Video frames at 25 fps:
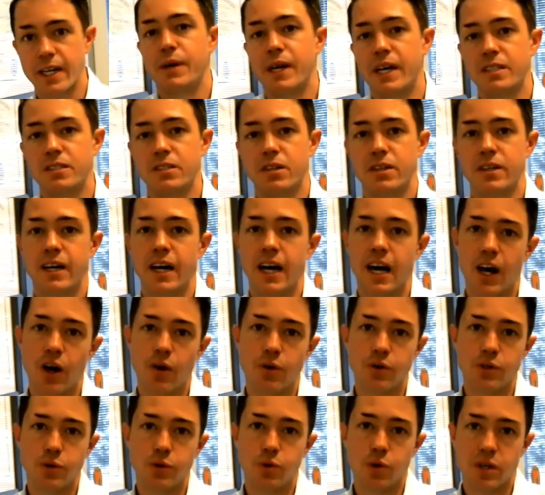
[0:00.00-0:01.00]
based on
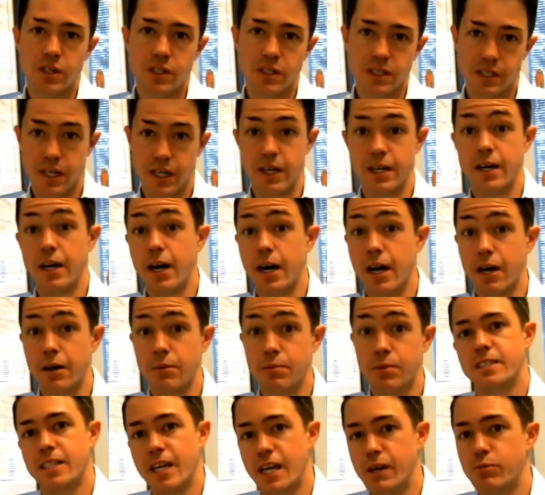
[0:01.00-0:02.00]
how you are set up,
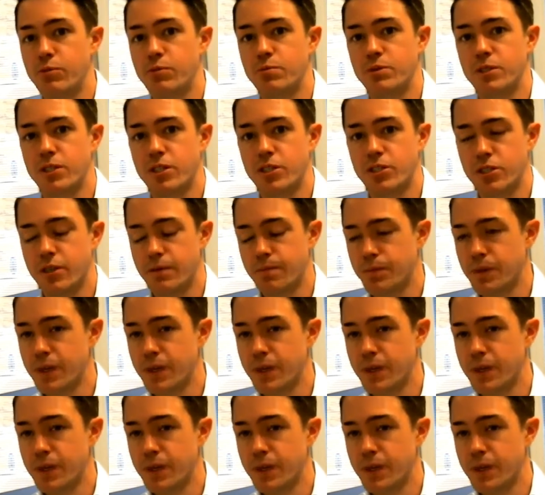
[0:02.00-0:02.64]
the table position.